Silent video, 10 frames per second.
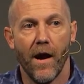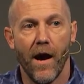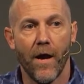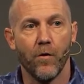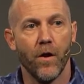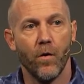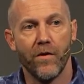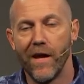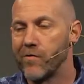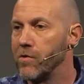I don't know what
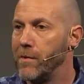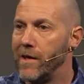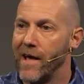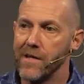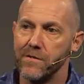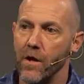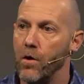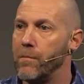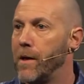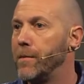the answer will be, yes, no,
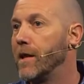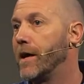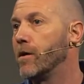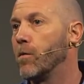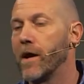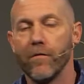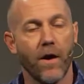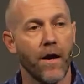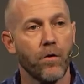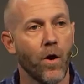maybe later, whatever.
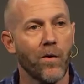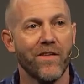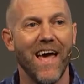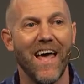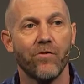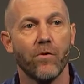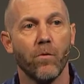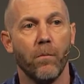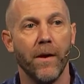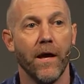I don't know what the answer
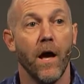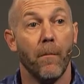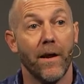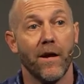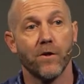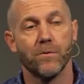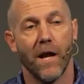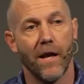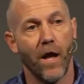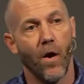will be, but here's what
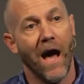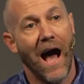I know.